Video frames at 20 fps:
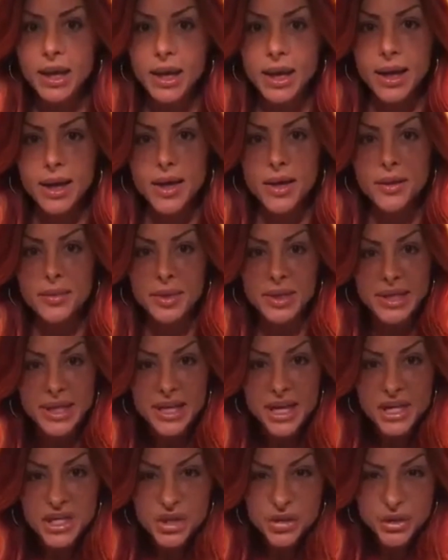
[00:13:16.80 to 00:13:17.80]
Um,
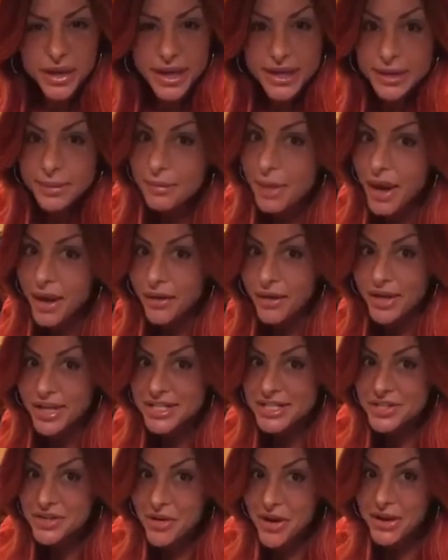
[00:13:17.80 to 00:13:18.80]
Elena, you're getting
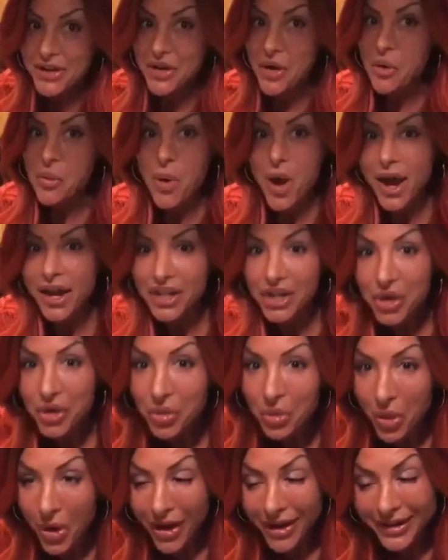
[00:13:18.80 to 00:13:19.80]
married, so I know why
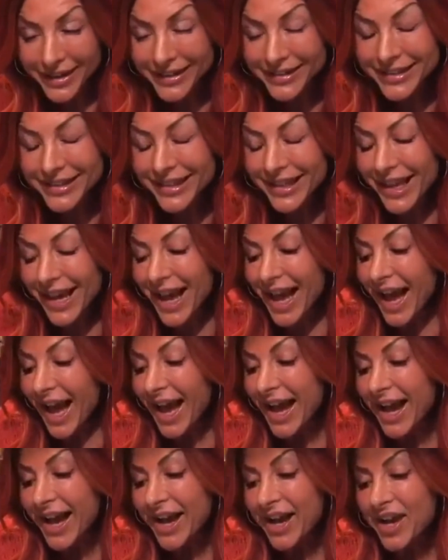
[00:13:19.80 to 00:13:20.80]
you want it.
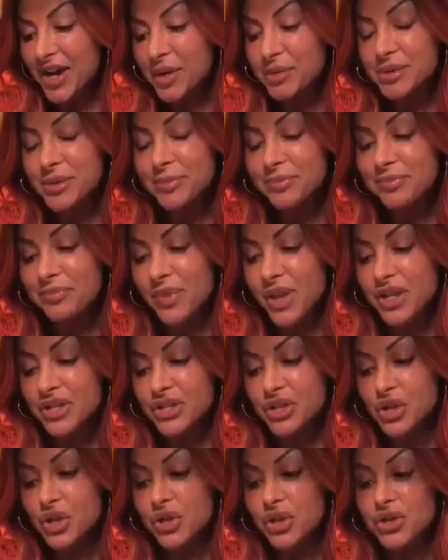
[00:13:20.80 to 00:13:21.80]
Um,
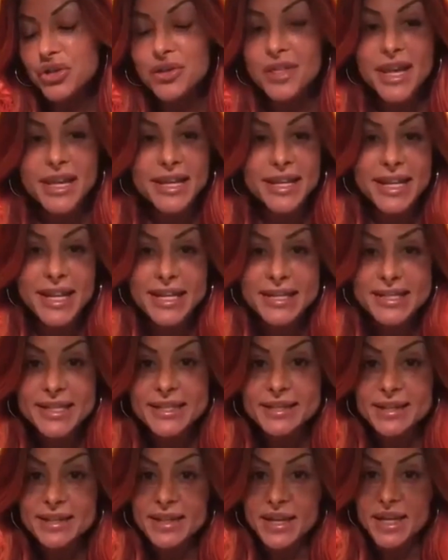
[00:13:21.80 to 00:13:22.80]
so you can do that at
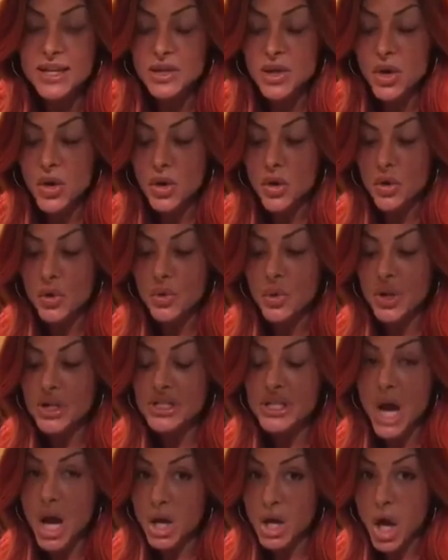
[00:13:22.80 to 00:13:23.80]

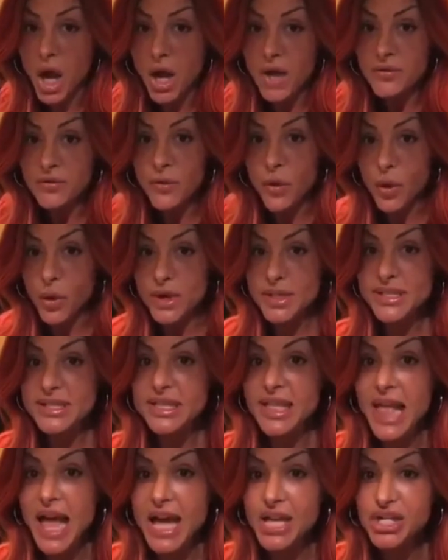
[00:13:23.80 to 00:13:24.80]
nancydinino.com forward
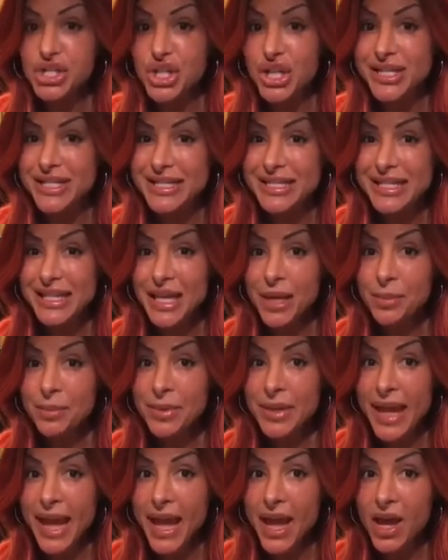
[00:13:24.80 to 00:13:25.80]
slash
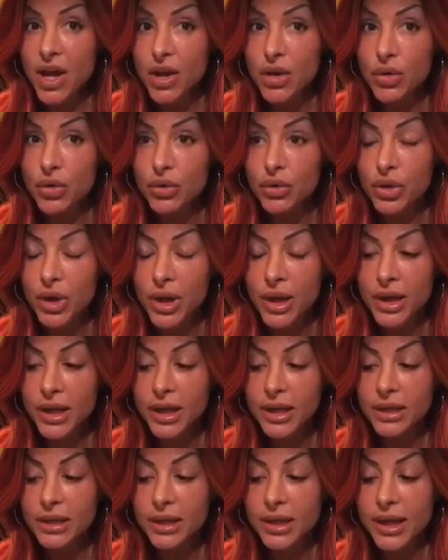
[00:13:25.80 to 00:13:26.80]
slim down.
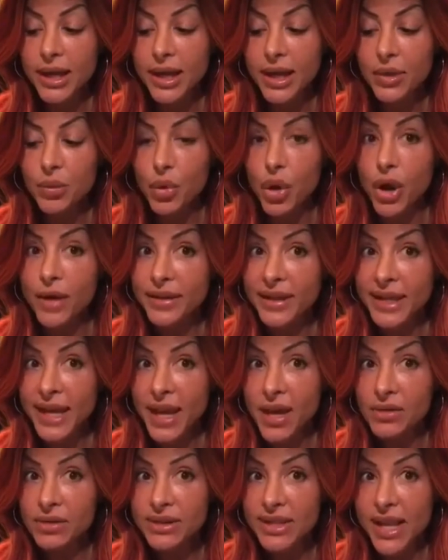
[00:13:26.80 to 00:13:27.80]
And we're on the
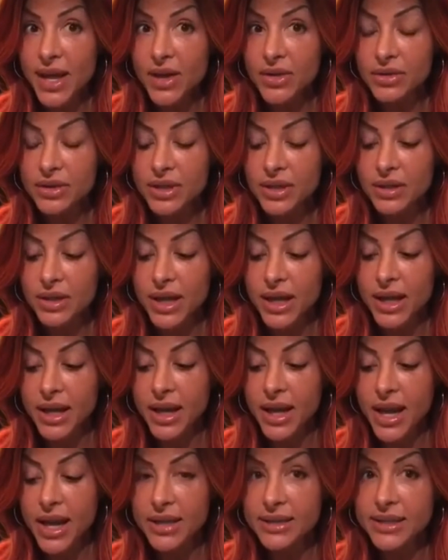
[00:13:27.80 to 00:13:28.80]
countdown till
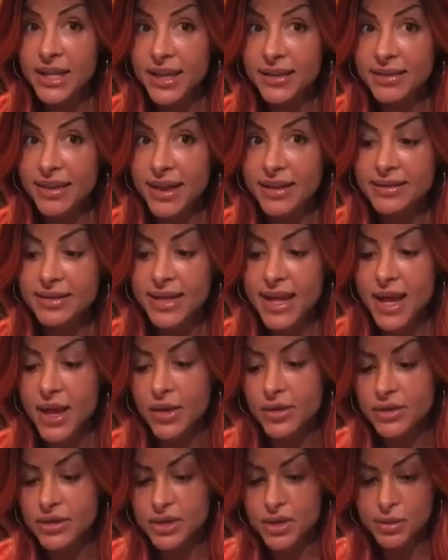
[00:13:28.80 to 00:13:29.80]
I uh, take that
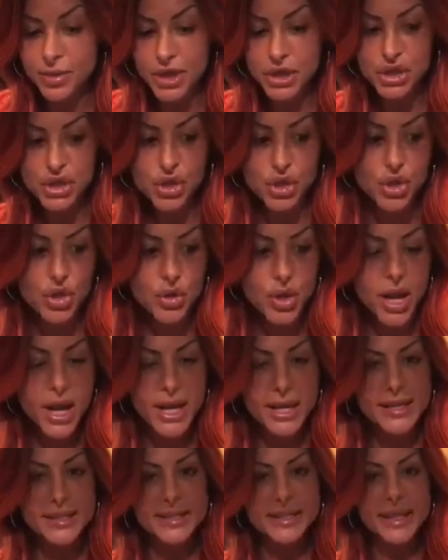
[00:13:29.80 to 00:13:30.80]
down. So make sure you
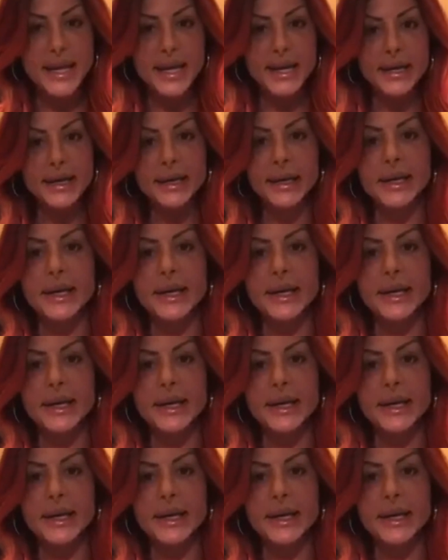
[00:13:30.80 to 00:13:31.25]
guys uh,